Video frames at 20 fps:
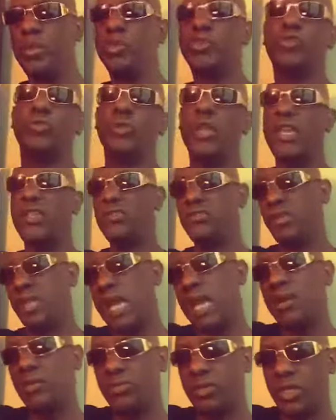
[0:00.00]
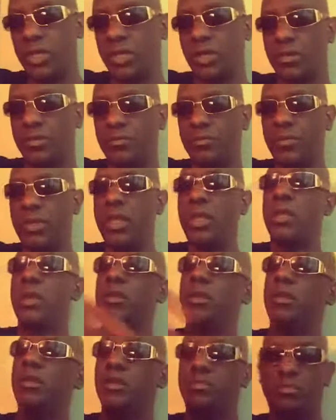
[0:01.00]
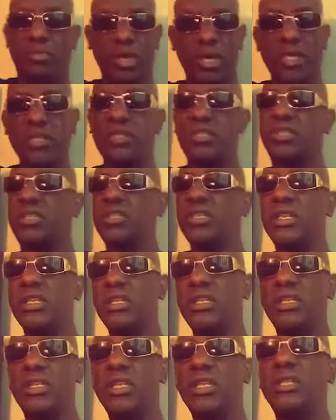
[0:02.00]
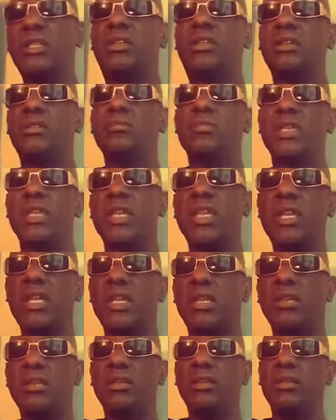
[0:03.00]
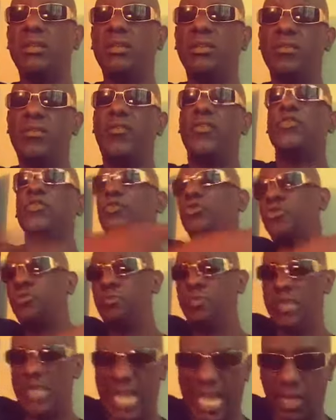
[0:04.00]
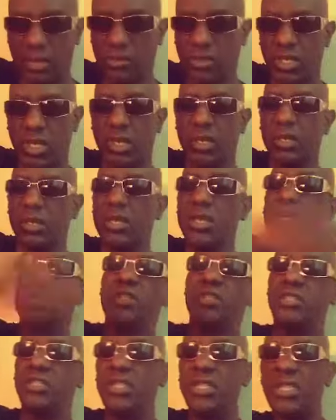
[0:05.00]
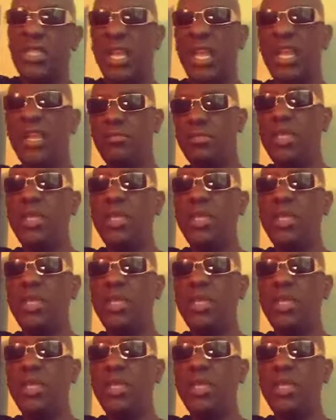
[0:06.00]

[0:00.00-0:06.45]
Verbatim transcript: so now you get out there, but she didn't come in for you to be out there. She came